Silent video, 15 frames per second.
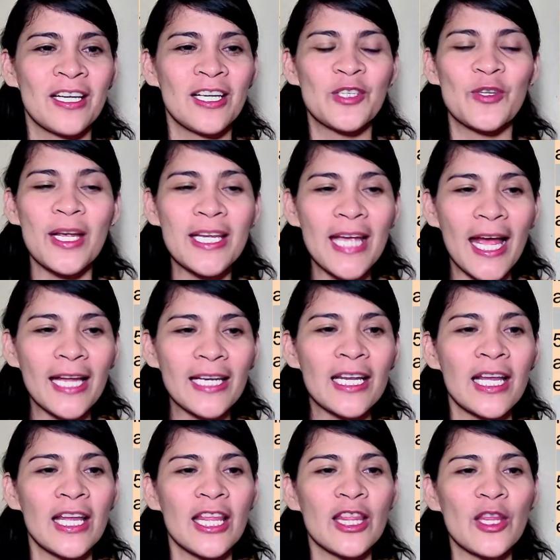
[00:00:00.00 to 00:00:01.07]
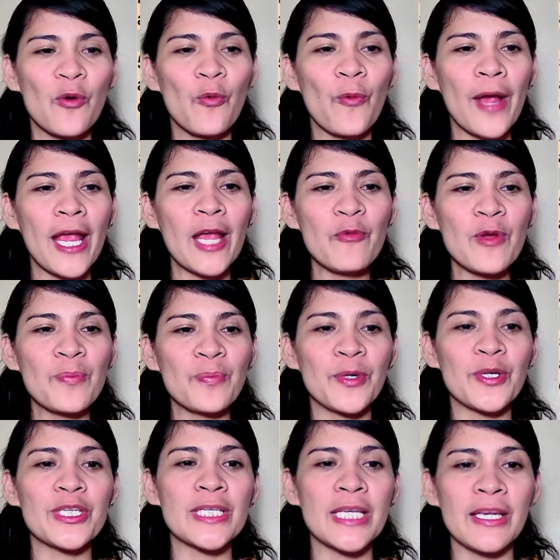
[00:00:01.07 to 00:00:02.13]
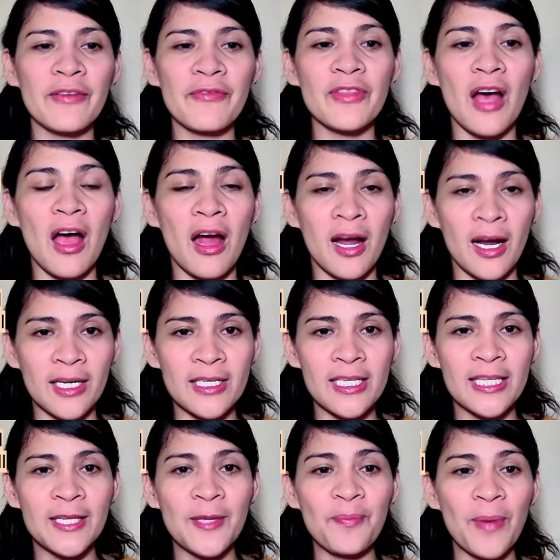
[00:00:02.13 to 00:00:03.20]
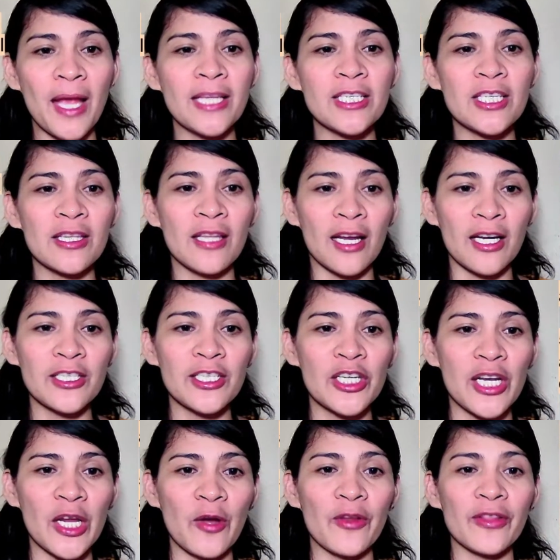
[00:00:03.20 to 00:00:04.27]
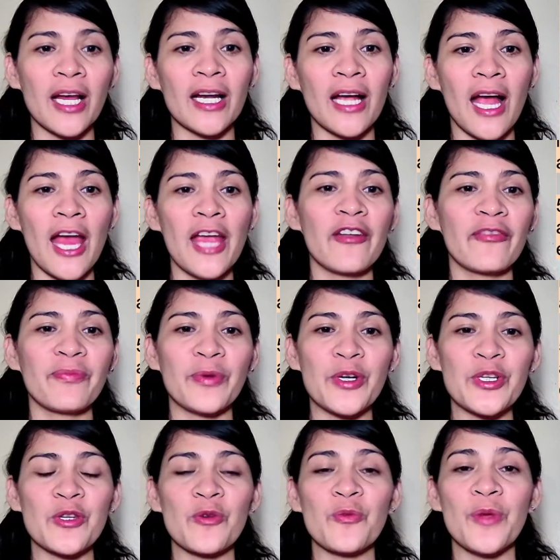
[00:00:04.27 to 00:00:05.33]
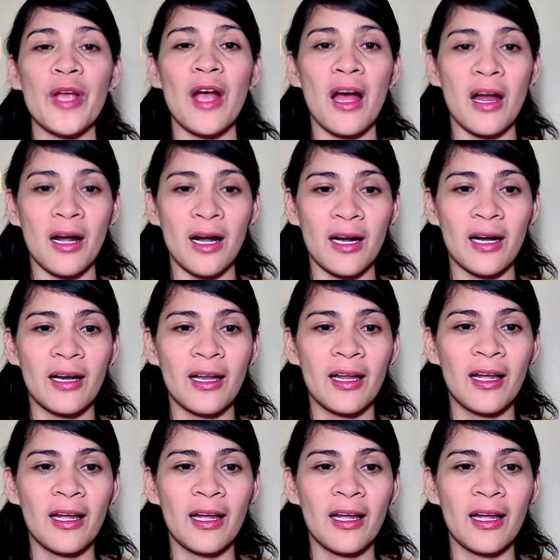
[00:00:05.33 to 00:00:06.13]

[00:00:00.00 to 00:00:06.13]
So again, the way we perceive the arts depends largely on the kind of person we are,